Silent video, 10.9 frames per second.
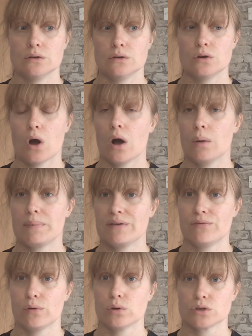not be
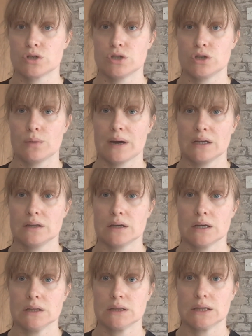forced to do
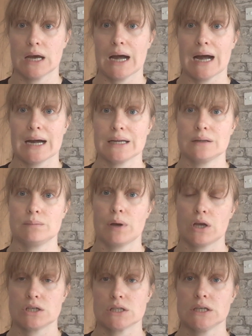anything that I
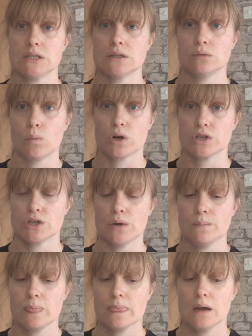personally didn't want to
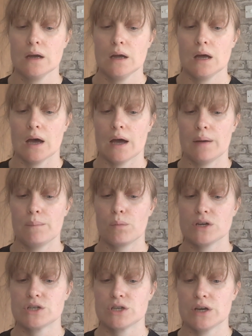do,
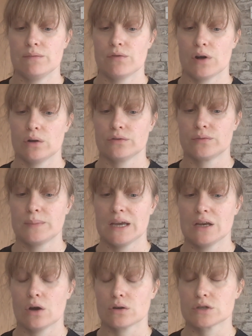which involved me
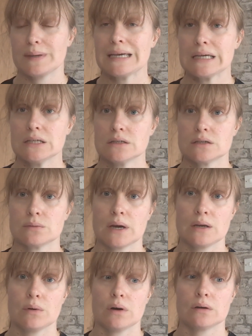not speaking to
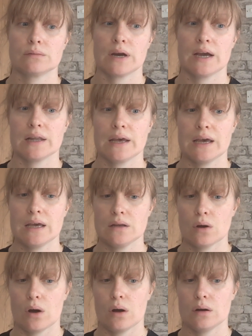anyone really,
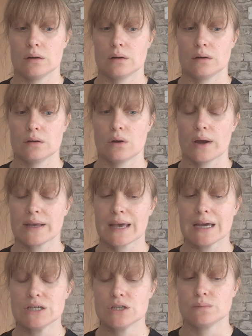not
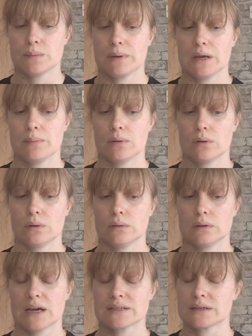engaging with
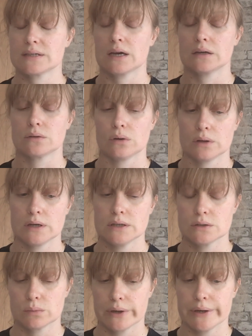people, as I said, calling
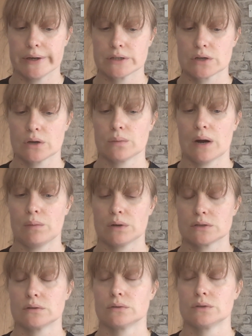into work, so I
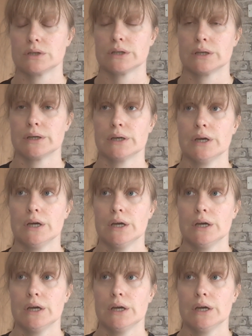wasn't under the